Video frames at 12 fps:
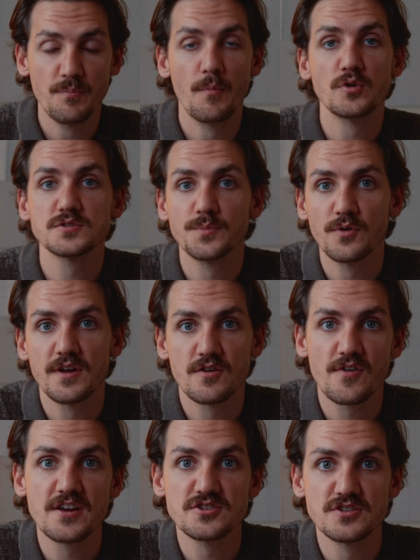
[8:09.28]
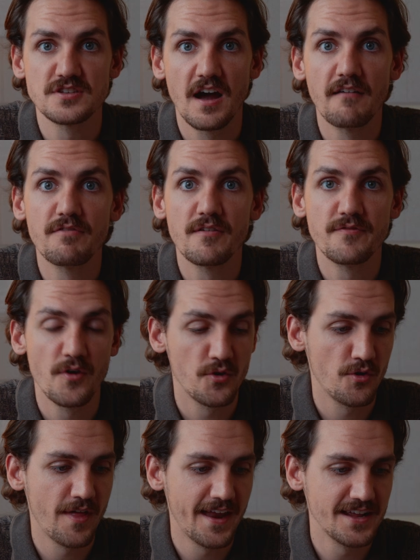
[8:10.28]
multiple iterations of the
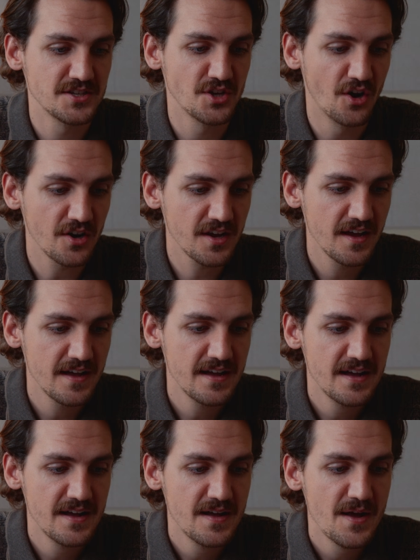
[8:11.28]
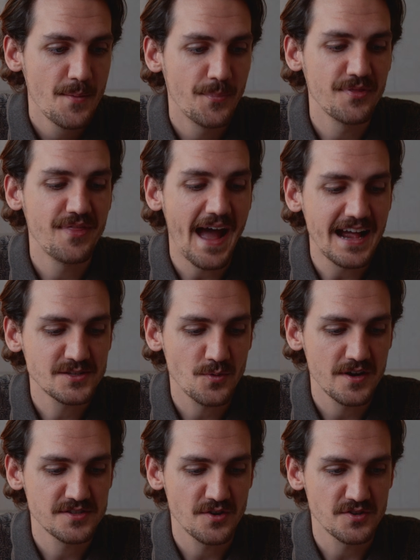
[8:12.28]
photo that it took. But that's where
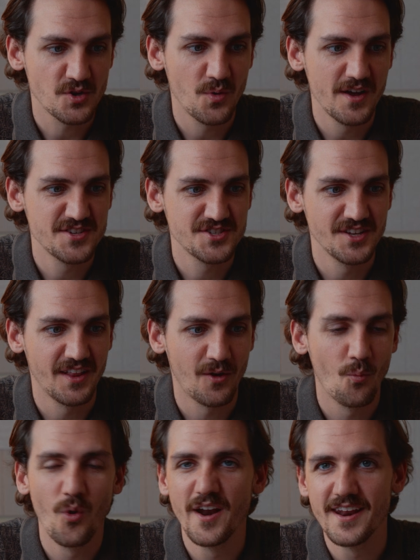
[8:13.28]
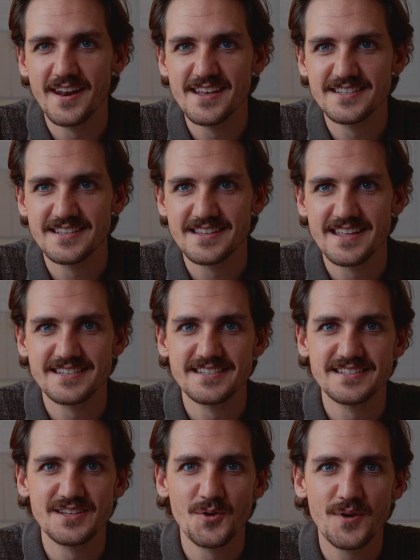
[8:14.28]
I start to question like what it is that this is
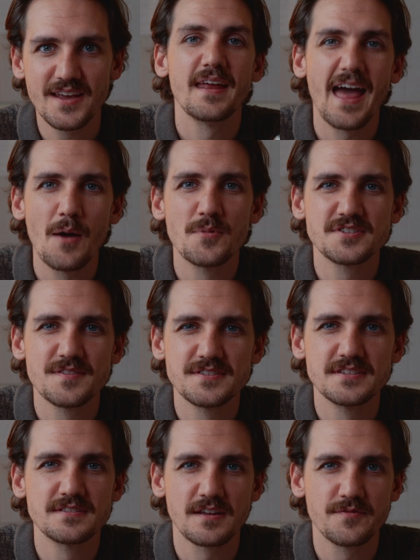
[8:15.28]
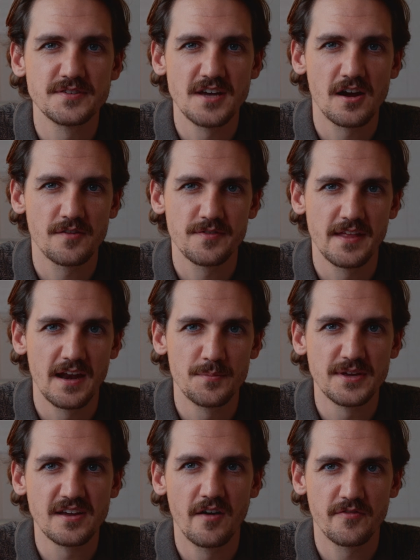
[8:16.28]
doing and how much of this is like photography that I'd
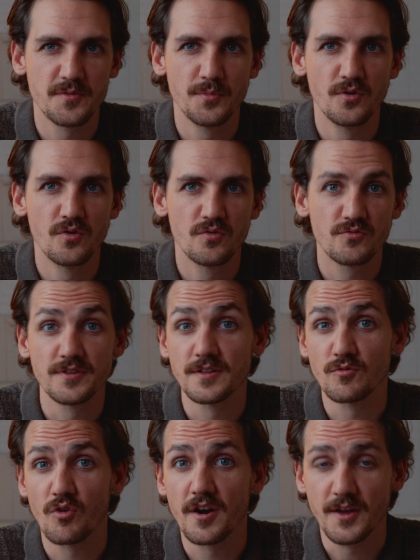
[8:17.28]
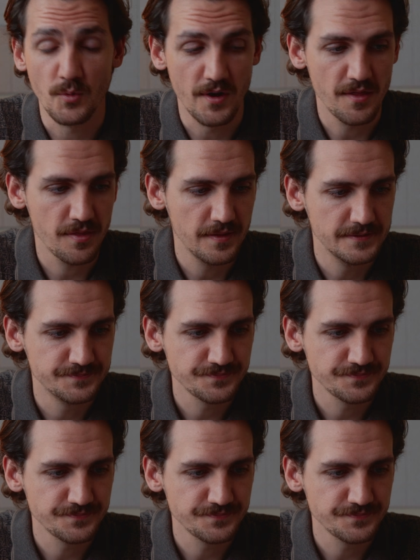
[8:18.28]
be comfortable really running with.